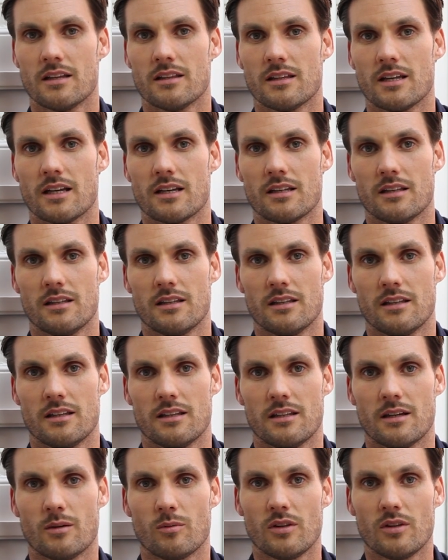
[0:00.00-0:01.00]
that
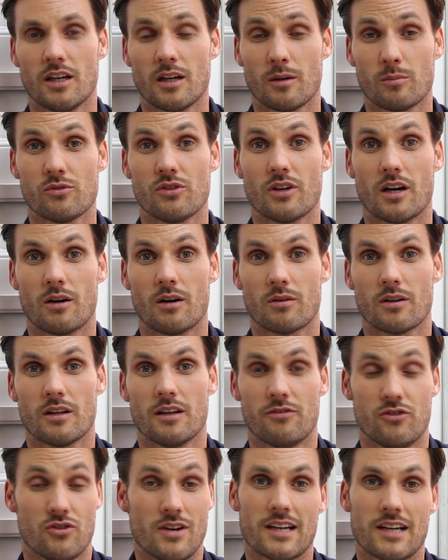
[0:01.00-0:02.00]
will help you out
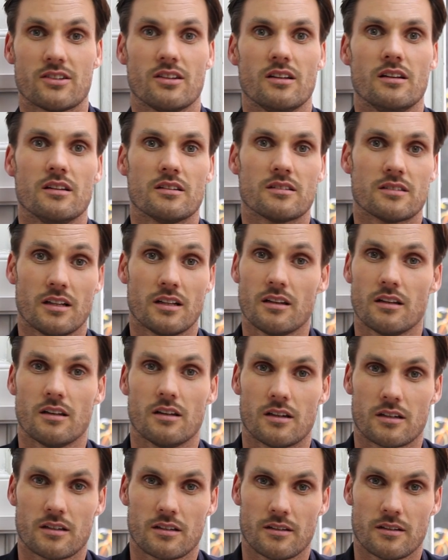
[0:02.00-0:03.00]
if you actually sell a
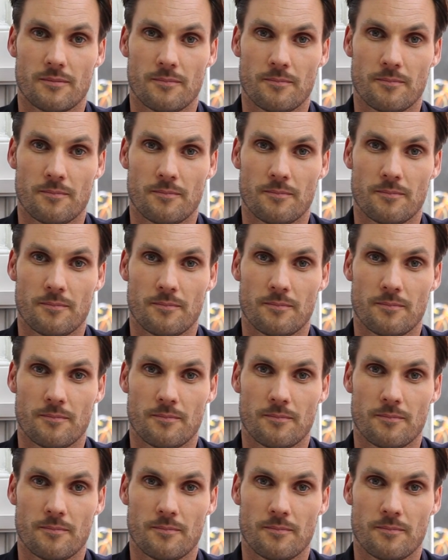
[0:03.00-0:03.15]
lot.